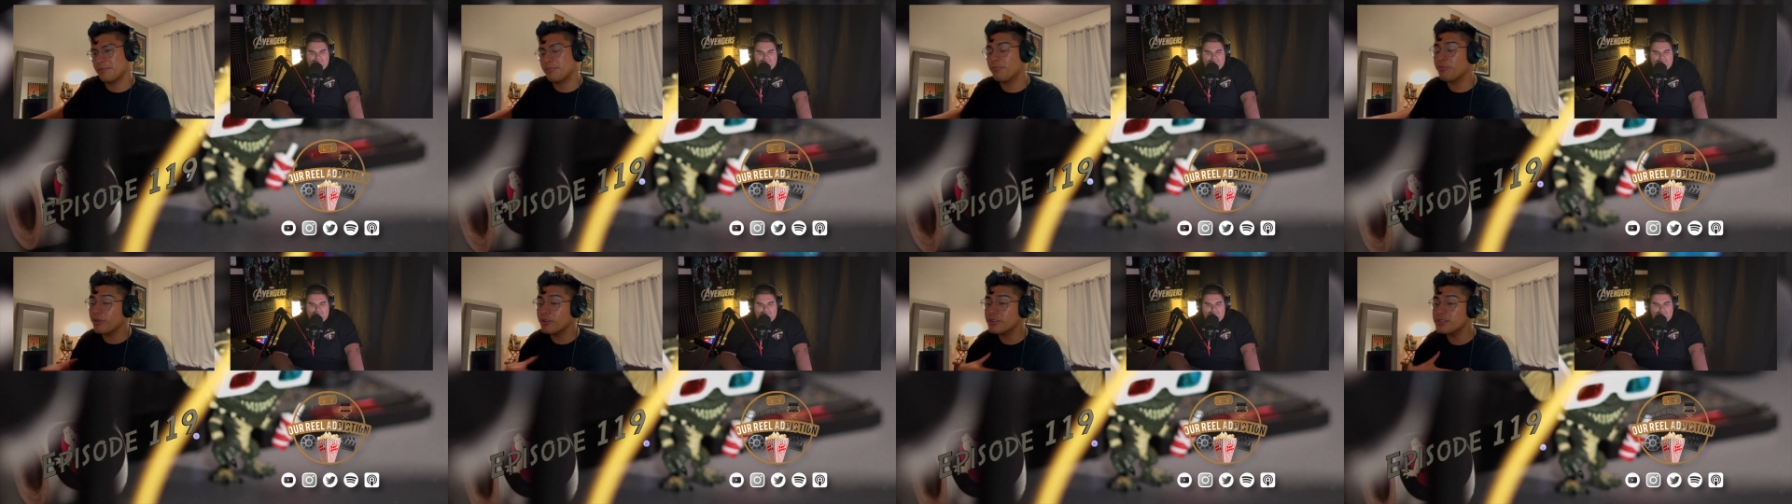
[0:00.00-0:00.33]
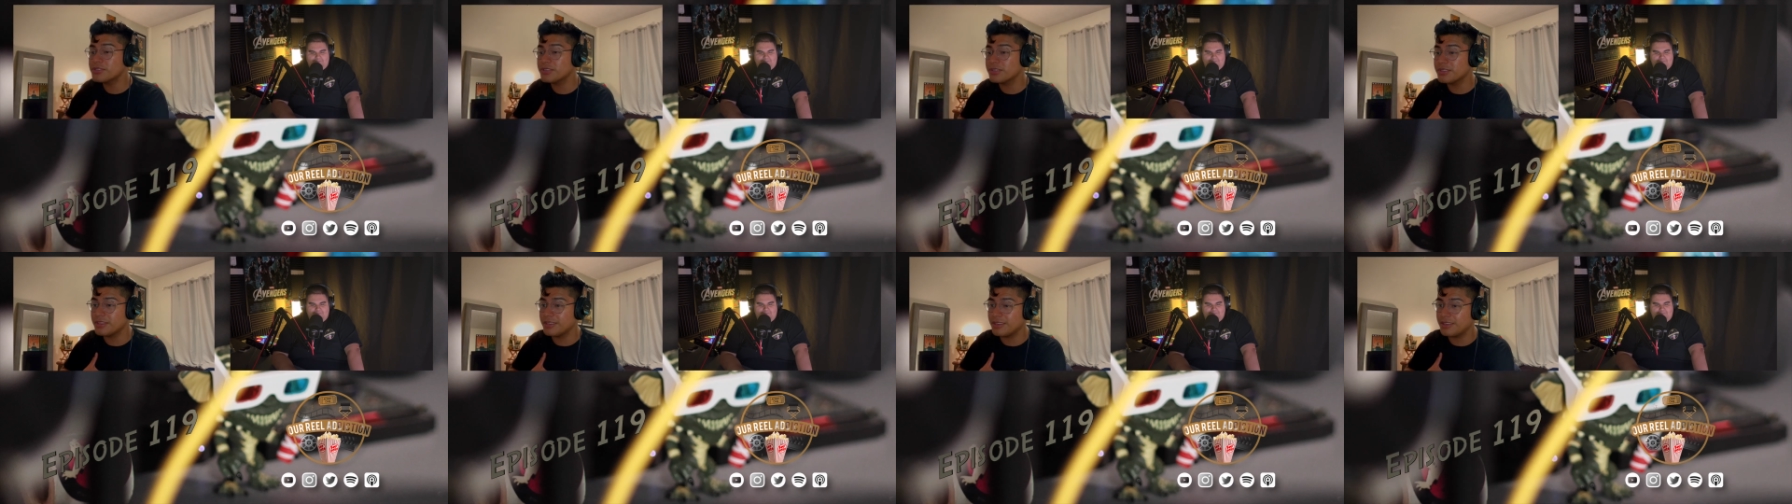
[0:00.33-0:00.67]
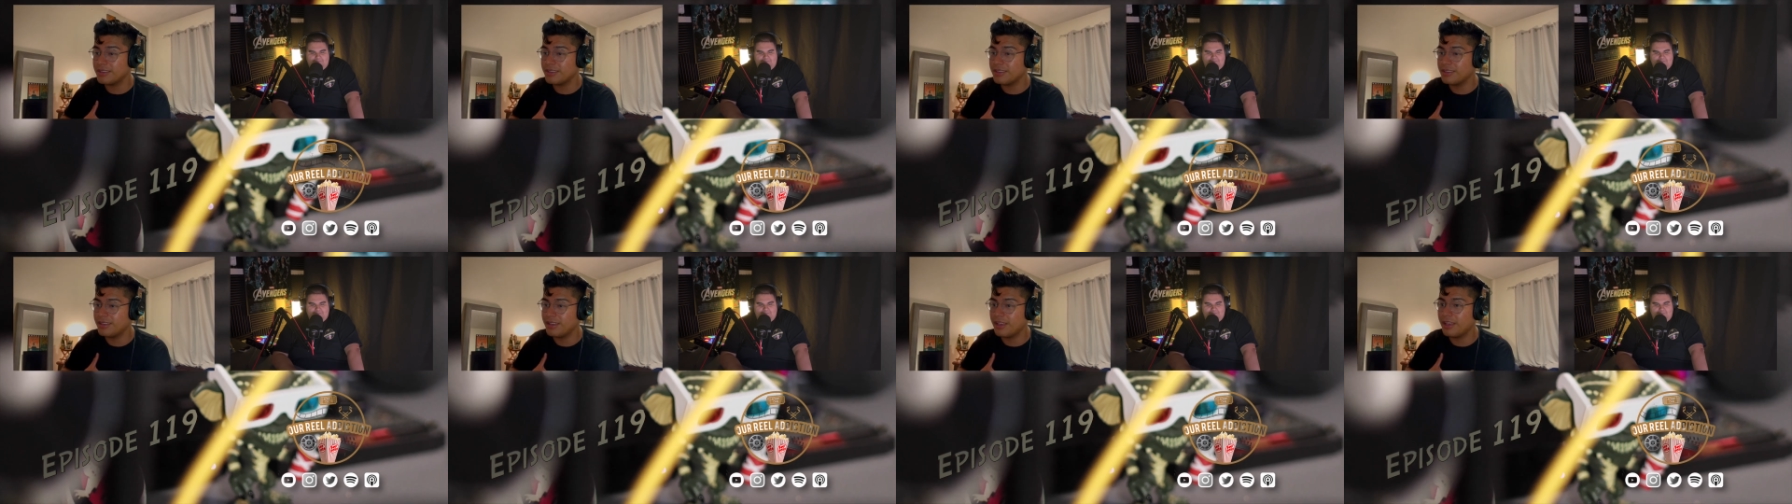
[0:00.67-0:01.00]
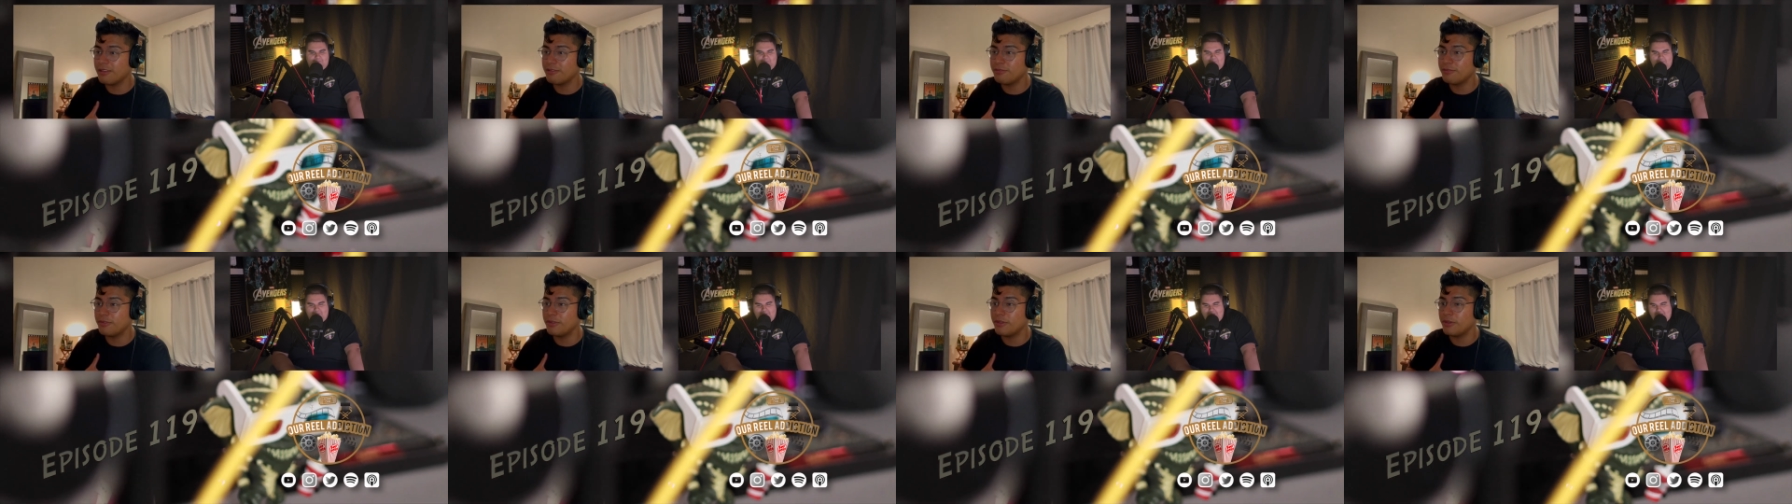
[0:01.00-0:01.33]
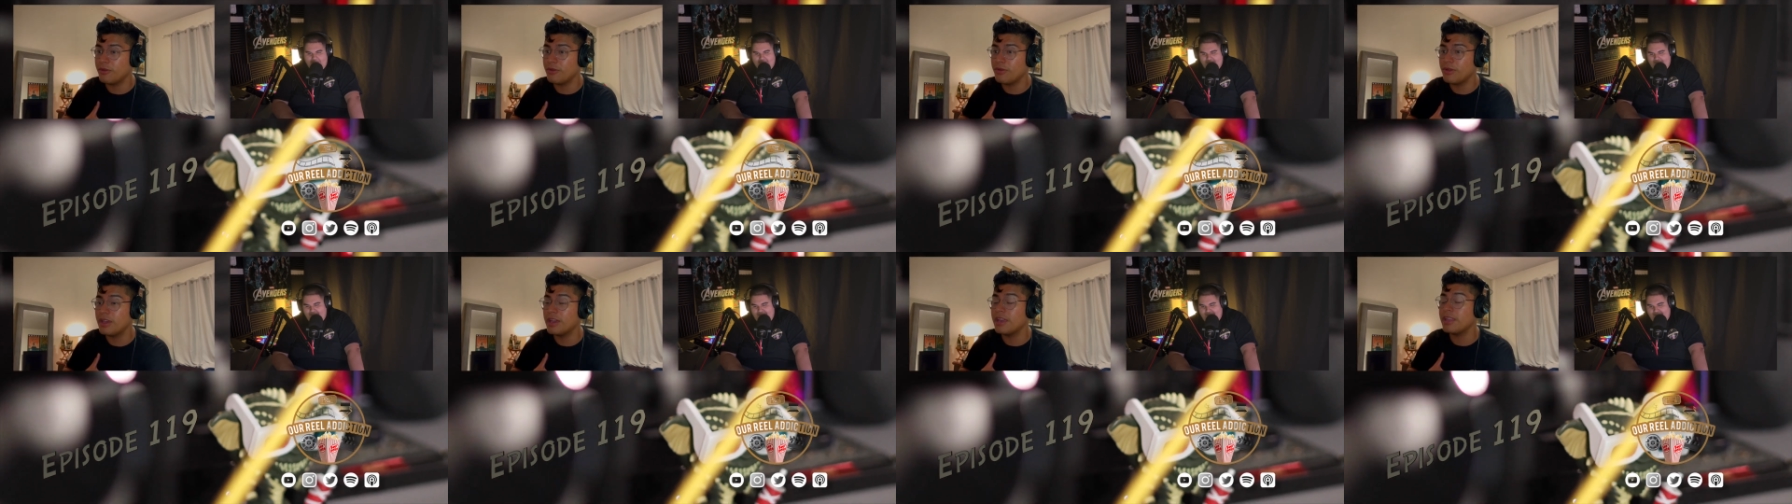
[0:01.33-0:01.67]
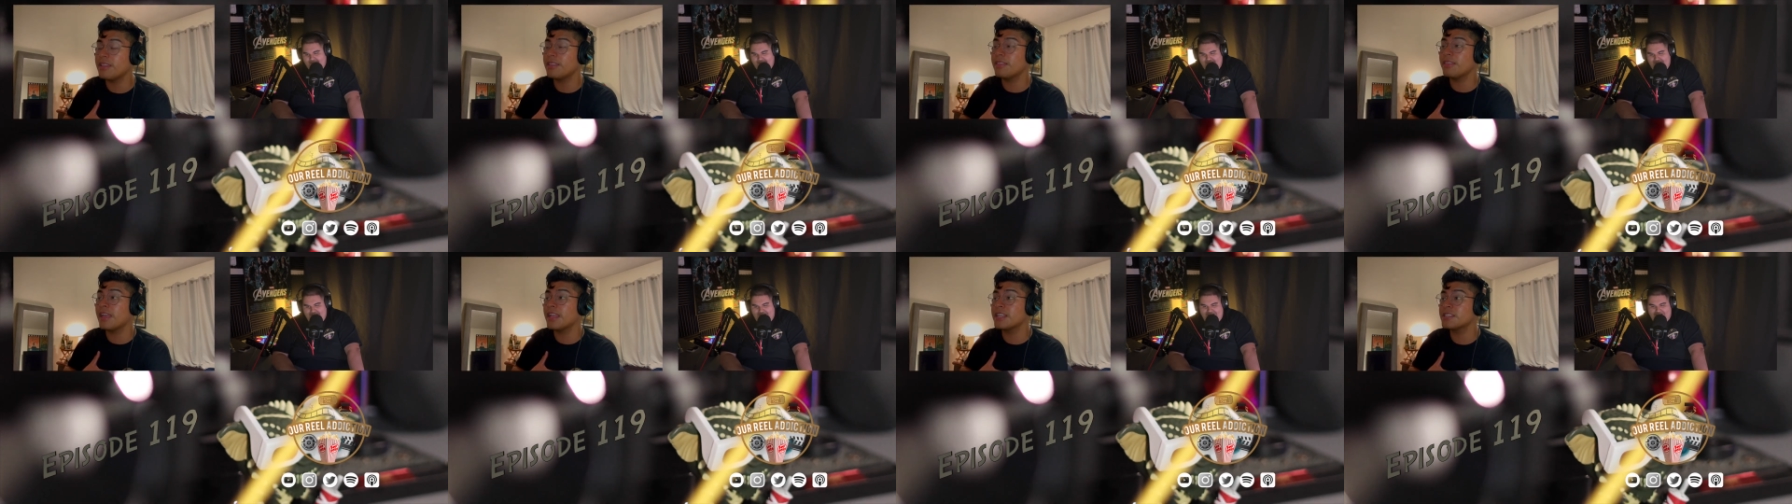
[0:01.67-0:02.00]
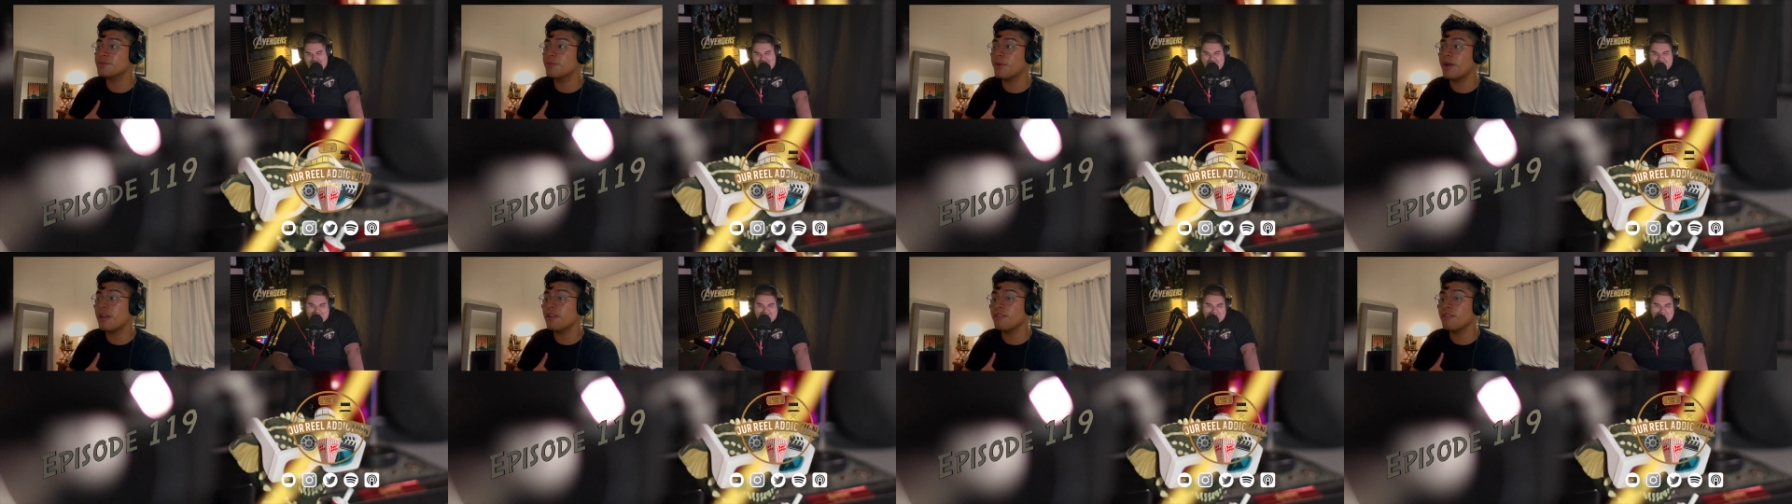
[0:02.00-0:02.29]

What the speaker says: Personally, I feel. And that's why